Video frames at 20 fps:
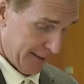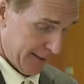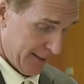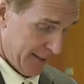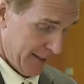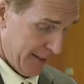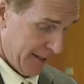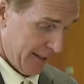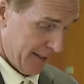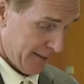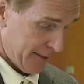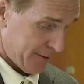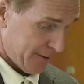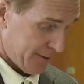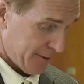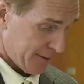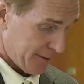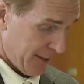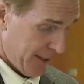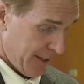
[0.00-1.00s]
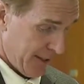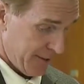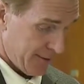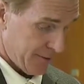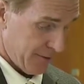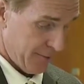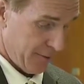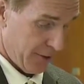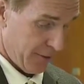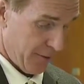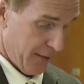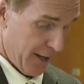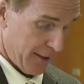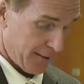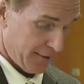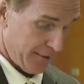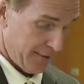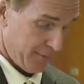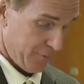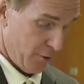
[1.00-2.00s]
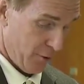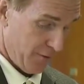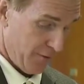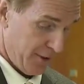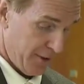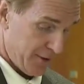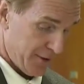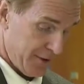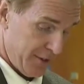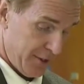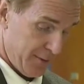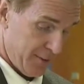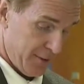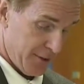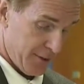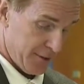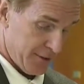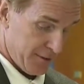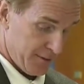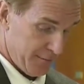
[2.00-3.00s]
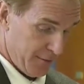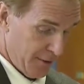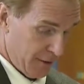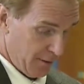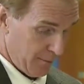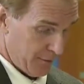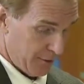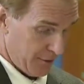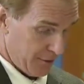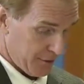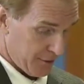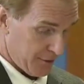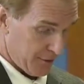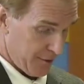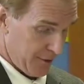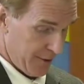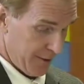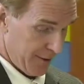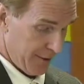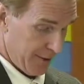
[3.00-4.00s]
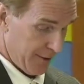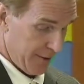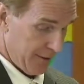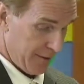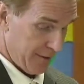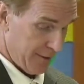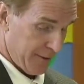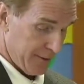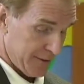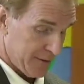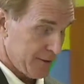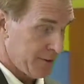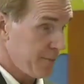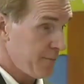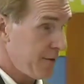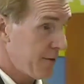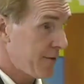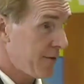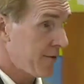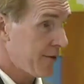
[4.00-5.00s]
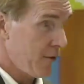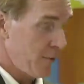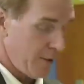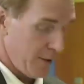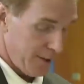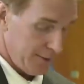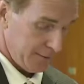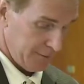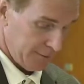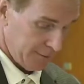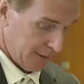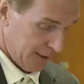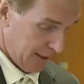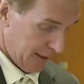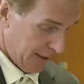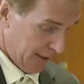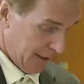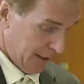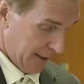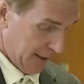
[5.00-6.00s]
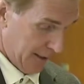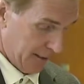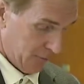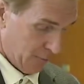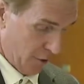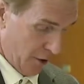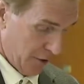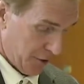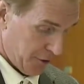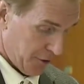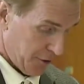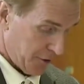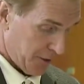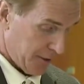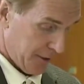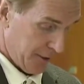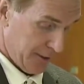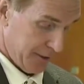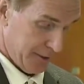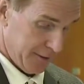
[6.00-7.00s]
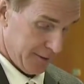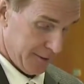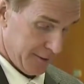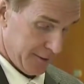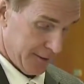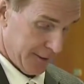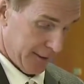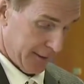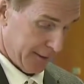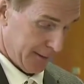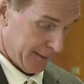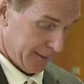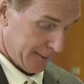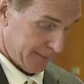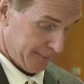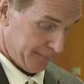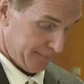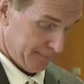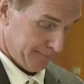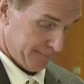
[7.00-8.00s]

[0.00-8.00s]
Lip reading: He has designed some interactive movie cinemas in Melbourne, Australia, the Smithsonian in Washington, a